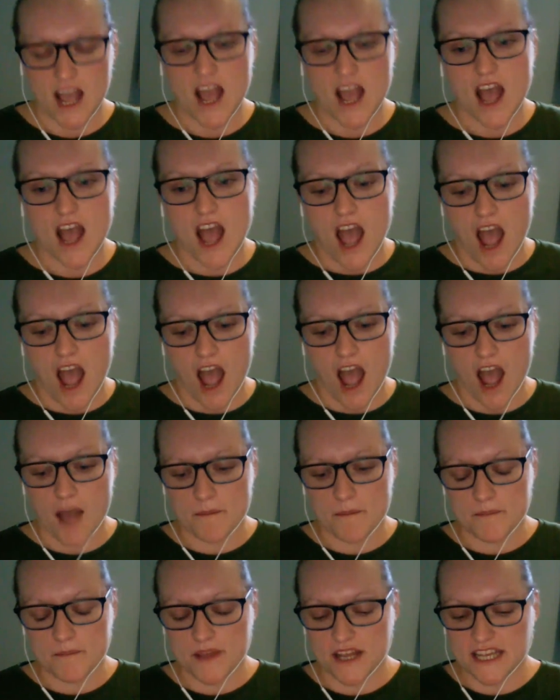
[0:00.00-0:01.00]

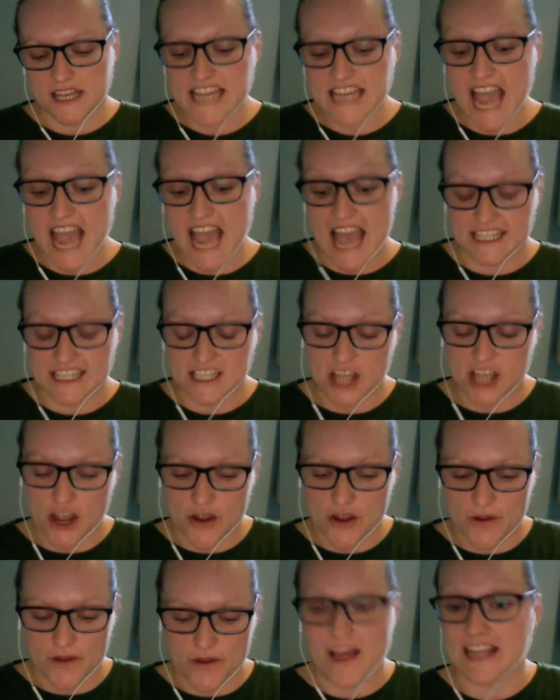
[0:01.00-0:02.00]
So
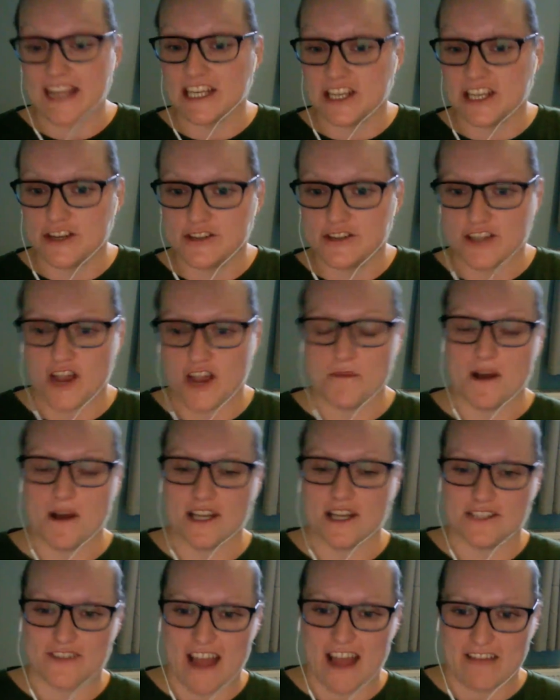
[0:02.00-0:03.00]
thank you so much for
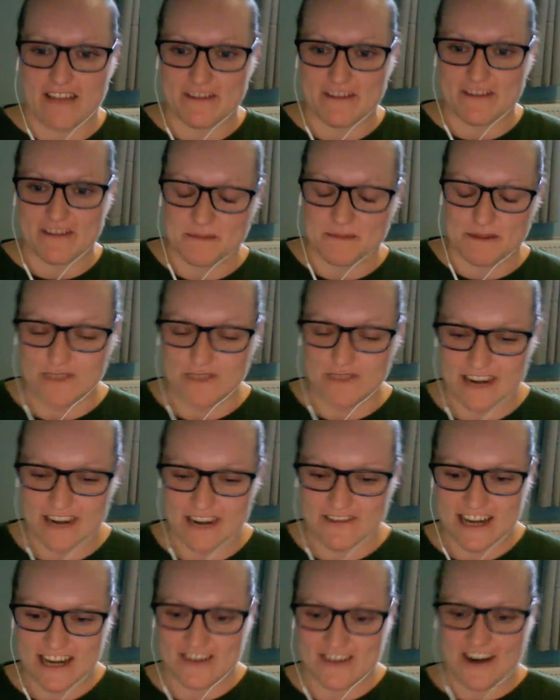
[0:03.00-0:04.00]
having me. It's been really, really
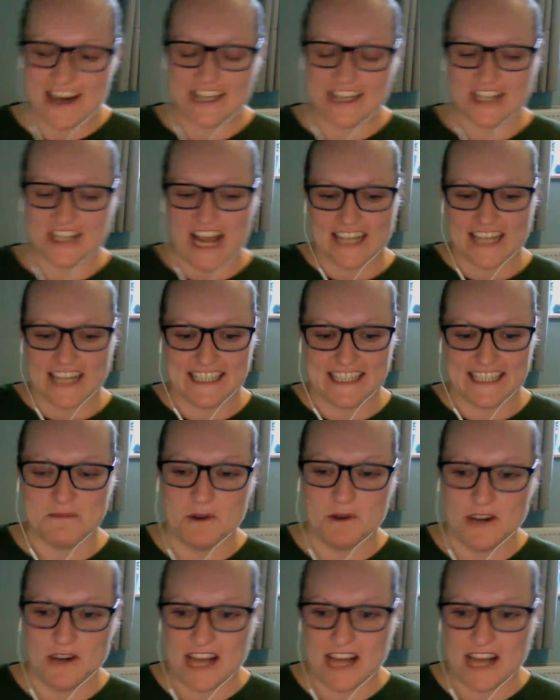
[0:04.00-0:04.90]
great chatting this morning.